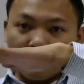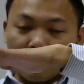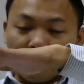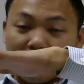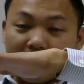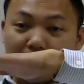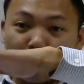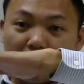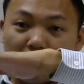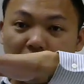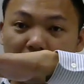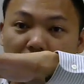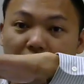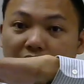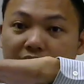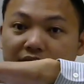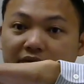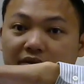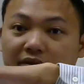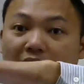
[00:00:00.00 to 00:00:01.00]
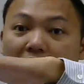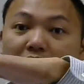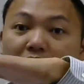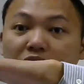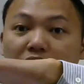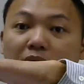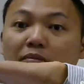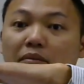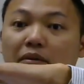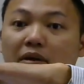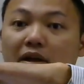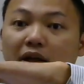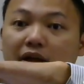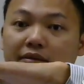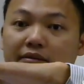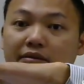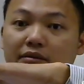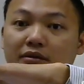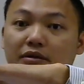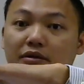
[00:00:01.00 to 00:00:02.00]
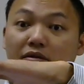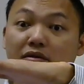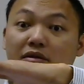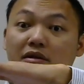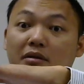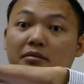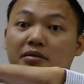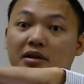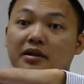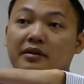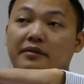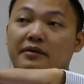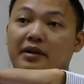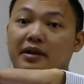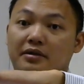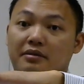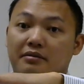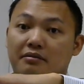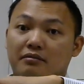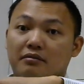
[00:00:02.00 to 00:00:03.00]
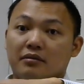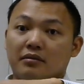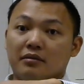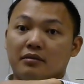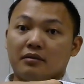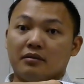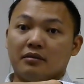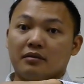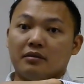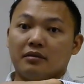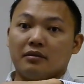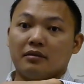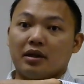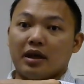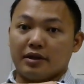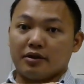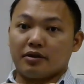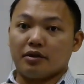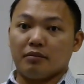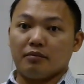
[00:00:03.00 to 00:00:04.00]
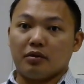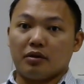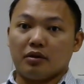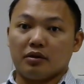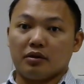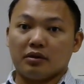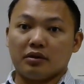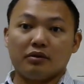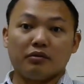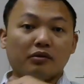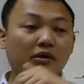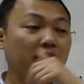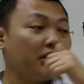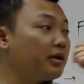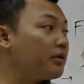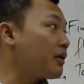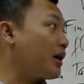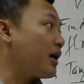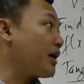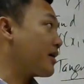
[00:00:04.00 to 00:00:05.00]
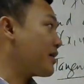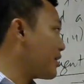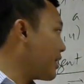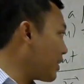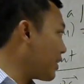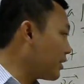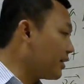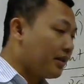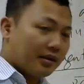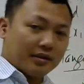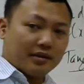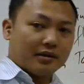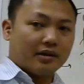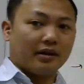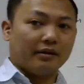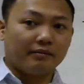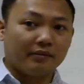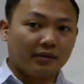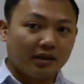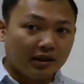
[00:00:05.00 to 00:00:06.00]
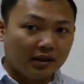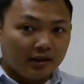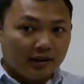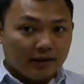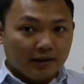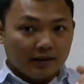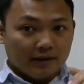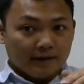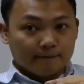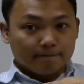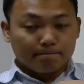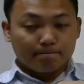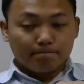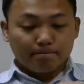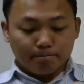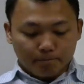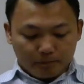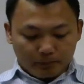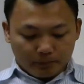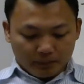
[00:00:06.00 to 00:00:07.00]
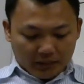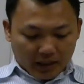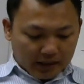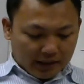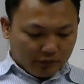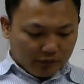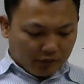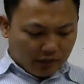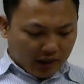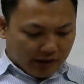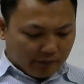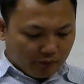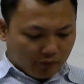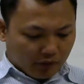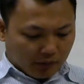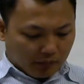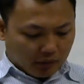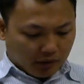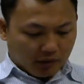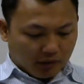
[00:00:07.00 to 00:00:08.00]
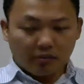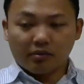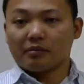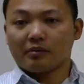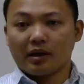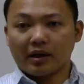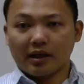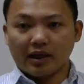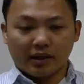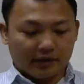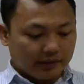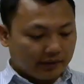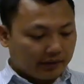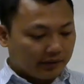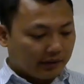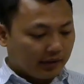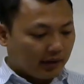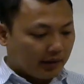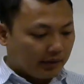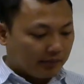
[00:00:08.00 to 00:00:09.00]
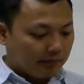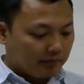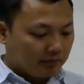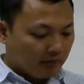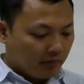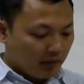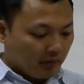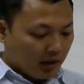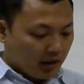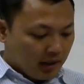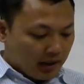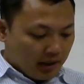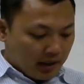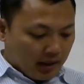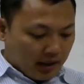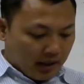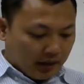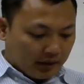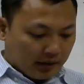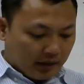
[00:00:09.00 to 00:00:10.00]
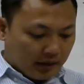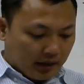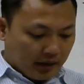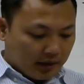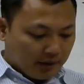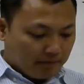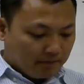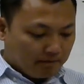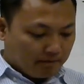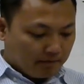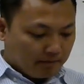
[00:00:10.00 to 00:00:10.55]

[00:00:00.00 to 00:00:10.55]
equation of tangent plane to some surface at some point. Would you exactly the same? I think we have one problem like that in the next.